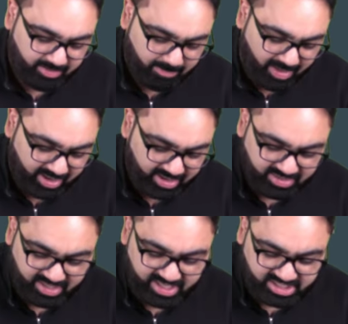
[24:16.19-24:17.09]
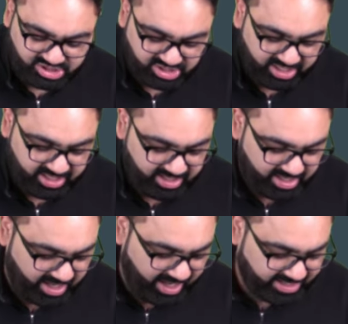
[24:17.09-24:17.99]
in bangladesh
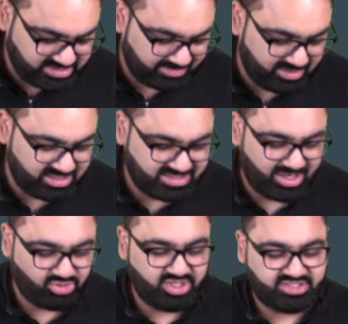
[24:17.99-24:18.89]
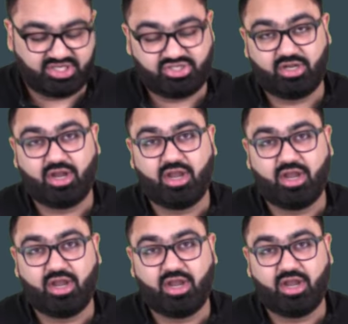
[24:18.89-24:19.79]
india and some other southeast asian
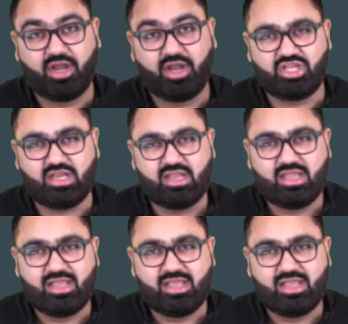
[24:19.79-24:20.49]
countries have also seen